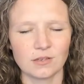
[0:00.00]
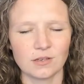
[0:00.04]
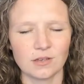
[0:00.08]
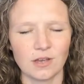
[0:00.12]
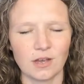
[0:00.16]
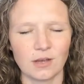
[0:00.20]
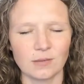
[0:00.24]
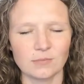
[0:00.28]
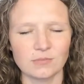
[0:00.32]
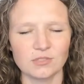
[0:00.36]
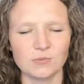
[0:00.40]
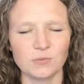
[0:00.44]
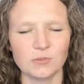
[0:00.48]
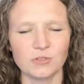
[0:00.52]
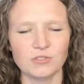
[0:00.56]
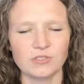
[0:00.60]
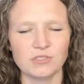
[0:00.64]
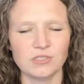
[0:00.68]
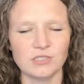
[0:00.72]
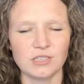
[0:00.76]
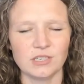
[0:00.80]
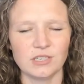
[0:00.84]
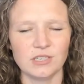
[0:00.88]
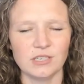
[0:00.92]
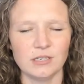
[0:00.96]
I'm supposed
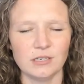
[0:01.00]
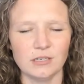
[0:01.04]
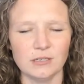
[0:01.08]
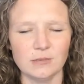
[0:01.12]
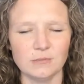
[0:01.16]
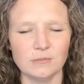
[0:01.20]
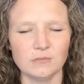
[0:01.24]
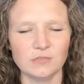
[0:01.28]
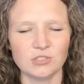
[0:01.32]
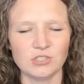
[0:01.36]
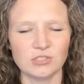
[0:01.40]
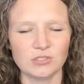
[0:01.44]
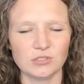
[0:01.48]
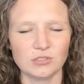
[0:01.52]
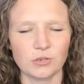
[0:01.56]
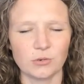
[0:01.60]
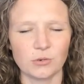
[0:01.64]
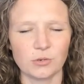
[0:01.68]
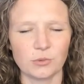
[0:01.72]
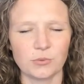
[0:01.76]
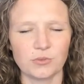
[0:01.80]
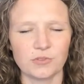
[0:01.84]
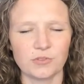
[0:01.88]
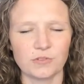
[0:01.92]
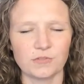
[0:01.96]
to keep just
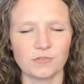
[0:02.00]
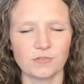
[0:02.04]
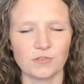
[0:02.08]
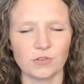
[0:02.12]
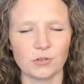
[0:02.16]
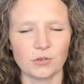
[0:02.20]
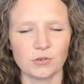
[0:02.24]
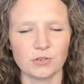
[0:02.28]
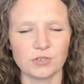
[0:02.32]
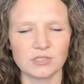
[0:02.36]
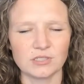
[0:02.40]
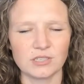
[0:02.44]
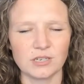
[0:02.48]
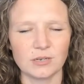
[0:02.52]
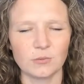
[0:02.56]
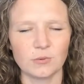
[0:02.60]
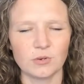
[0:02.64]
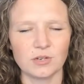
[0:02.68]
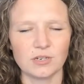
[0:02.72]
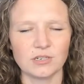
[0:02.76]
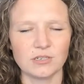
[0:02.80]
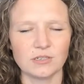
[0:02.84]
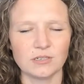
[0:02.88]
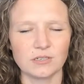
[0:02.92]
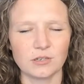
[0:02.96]
going with the flow because I
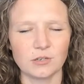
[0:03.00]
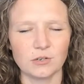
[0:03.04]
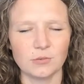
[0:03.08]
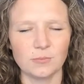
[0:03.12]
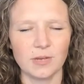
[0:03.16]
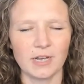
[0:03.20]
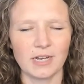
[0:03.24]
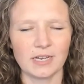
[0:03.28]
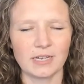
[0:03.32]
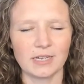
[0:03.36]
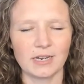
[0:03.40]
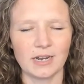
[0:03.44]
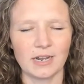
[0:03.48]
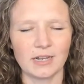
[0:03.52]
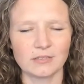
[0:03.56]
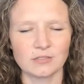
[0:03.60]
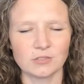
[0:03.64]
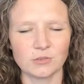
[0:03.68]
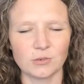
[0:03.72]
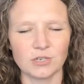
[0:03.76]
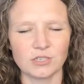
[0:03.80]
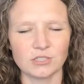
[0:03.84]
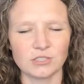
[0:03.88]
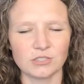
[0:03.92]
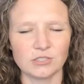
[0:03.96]
wanted to go back and ask
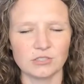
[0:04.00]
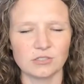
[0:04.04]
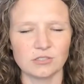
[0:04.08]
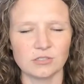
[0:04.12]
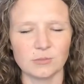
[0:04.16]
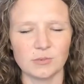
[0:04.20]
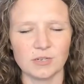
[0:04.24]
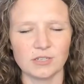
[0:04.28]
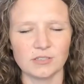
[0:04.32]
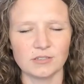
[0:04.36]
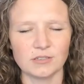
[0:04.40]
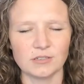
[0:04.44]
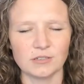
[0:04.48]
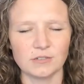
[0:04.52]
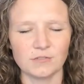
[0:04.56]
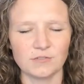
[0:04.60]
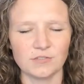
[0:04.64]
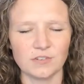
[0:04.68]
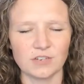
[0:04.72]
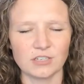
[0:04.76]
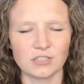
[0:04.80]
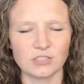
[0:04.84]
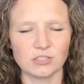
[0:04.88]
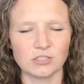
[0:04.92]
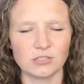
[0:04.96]
questions about the
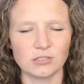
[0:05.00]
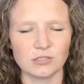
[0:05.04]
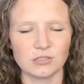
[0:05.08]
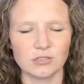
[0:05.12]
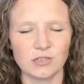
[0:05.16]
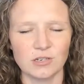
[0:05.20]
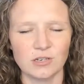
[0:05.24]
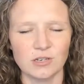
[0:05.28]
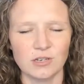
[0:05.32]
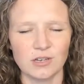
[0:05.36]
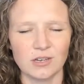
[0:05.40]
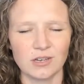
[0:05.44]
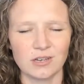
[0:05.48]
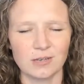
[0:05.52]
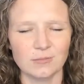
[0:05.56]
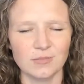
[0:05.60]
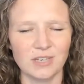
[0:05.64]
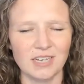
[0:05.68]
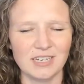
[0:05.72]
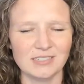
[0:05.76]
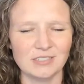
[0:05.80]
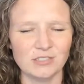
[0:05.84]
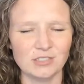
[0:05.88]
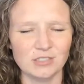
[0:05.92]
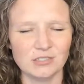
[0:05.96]
infection. Um,
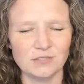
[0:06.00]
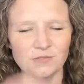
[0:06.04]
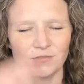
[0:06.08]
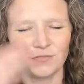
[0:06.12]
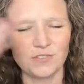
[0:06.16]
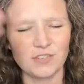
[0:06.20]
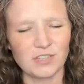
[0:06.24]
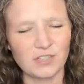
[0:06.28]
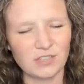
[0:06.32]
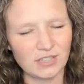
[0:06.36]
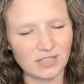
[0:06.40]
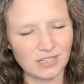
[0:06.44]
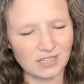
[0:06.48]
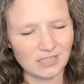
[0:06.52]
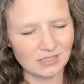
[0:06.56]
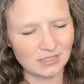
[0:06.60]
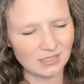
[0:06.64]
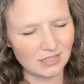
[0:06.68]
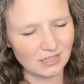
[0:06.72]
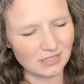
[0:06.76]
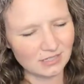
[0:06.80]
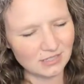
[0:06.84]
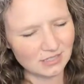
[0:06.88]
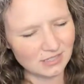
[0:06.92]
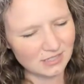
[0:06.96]
I just feel like it,
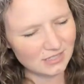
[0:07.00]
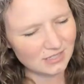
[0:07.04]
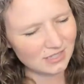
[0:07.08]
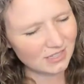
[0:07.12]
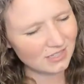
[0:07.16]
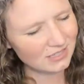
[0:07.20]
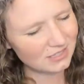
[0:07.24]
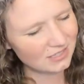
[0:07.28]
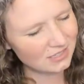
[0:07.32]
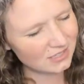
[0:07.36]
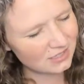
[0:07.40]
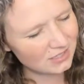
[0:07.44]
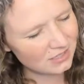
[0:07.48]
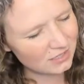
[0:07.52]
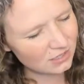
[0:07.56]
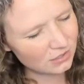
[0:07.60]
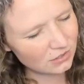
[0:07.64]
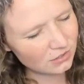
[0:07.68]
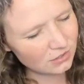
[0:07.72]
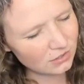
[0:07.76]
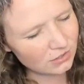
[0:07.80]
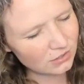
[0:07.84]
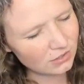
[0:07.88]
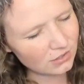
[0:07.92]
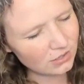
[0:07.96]
it's it's
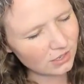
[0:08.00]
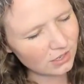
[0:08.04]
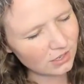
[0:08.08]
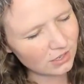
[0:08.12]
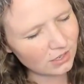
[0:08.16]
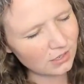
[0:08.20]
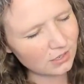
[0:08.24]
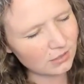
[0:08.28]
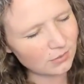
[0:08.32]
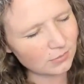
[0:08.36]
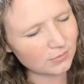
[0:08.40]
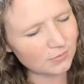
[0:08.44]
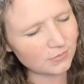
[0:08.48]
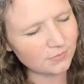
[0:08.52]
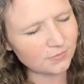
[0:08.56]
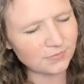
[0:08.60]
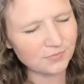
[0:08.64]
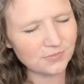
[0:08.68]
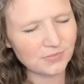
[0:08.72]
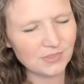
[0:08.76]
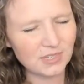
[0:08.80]
still um,